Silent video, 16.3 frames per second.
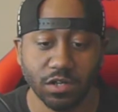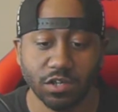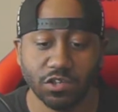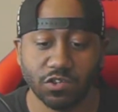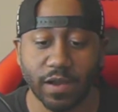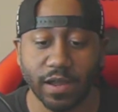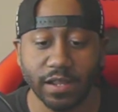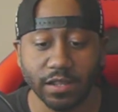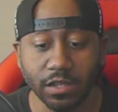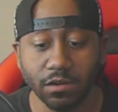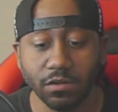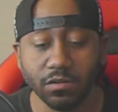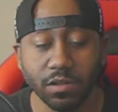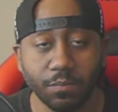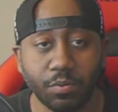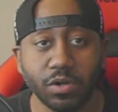So I
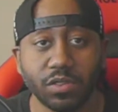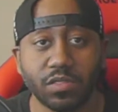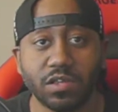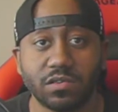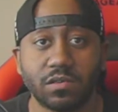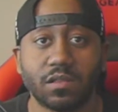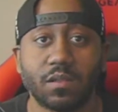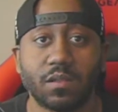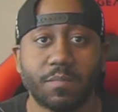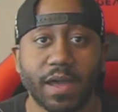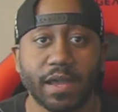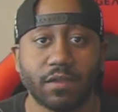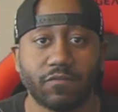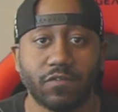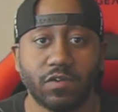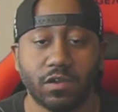literally put this on the
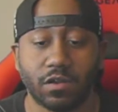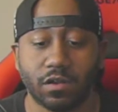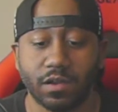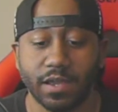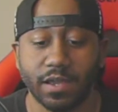back of here